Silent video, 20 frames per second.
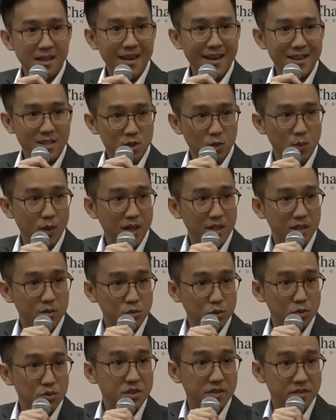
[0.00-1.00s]
as to where the
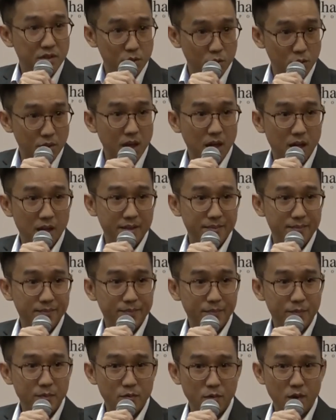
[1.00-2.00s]
rules of the road
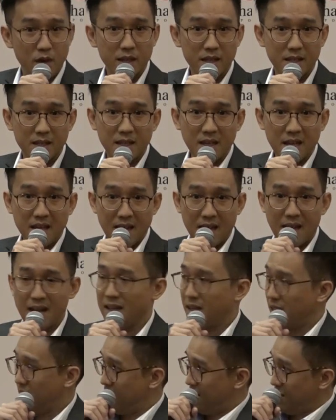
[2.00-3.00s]
are, right?
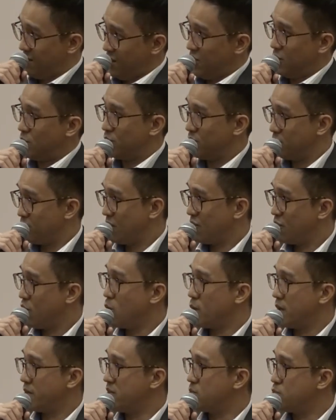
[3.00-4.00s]
And, you know,
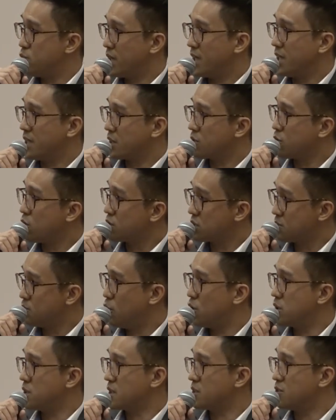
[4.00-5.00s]
before we even bring in the
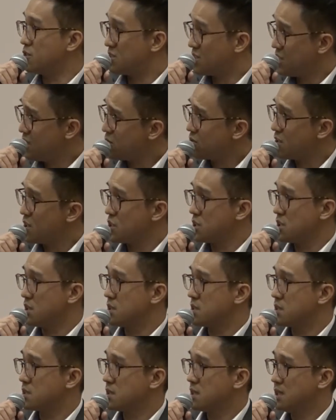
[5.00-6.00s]
cross-border
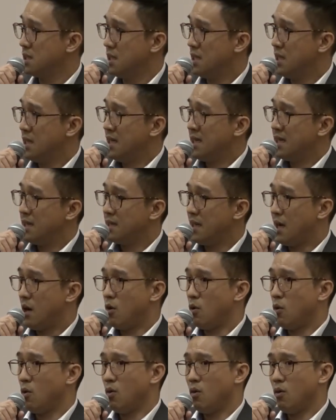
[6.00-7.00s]
considerations.
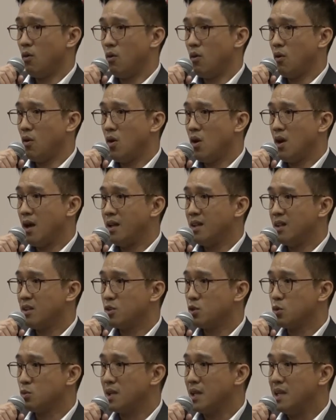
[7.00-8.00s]
Now,
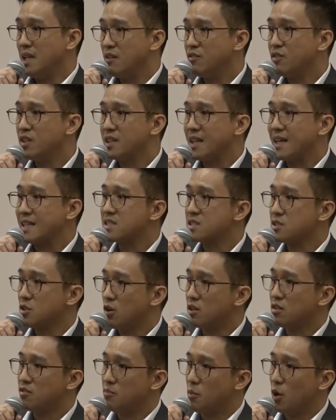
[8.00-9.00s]
to deliver that
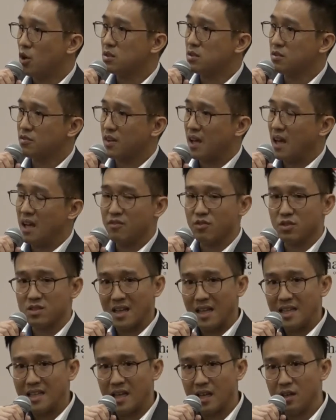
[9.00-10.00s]
sort of model of care for
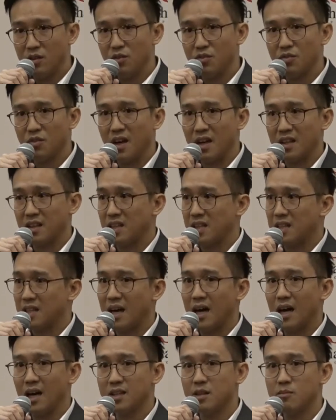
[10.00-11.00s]
telehealth, I think
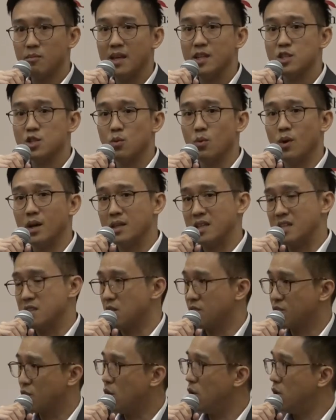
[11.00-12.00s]
the other major one is,
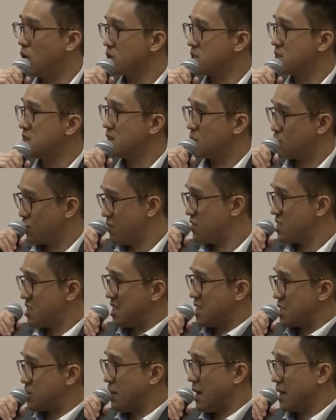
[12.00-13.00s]
of course, the
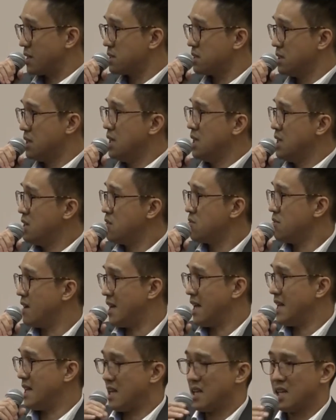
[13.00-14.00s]
privacy aspect, right?
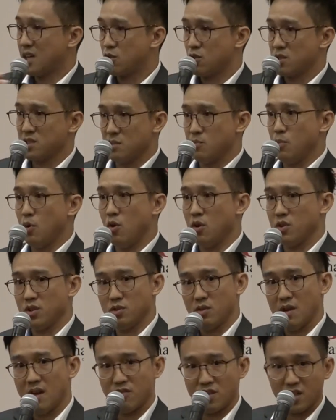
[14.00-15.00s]
And across the board,
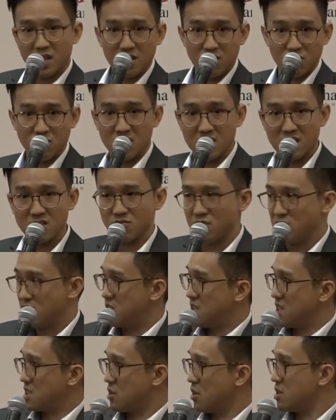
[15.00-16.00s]
you know, every country in this region
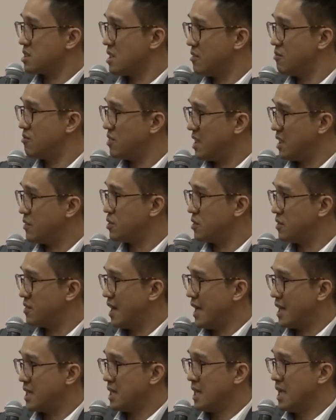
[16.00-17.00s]
has got some flavor of
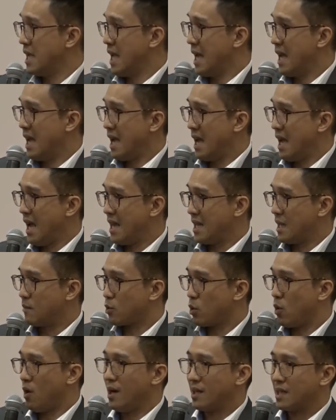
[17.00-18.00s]
that. And
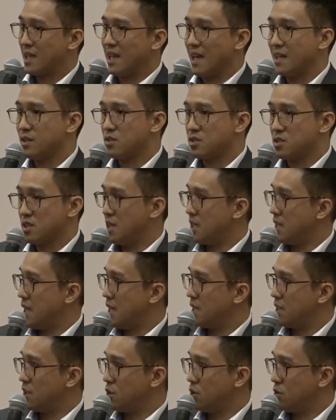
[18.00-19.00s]
I'm quite glad to say
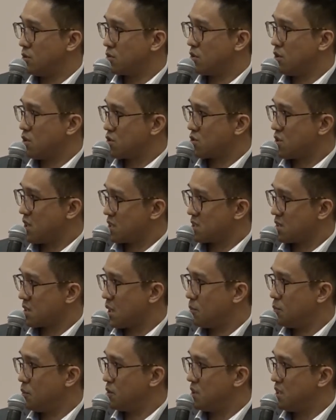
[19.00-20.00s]
that, you know, contrast a
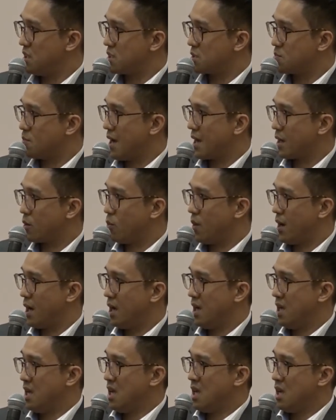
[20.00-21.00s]
couple of years back where
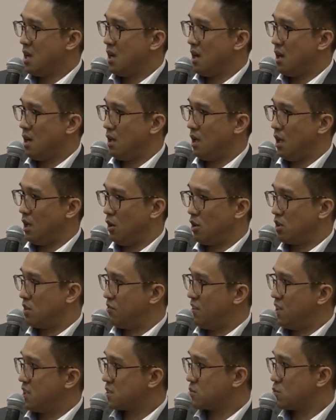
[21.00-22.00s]
a lot
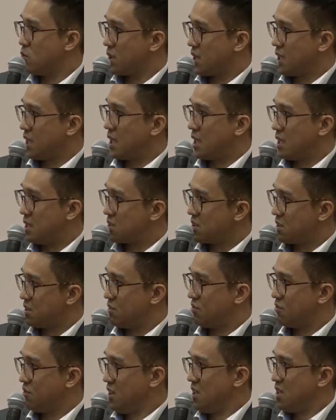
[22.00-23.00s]
of us working in sort of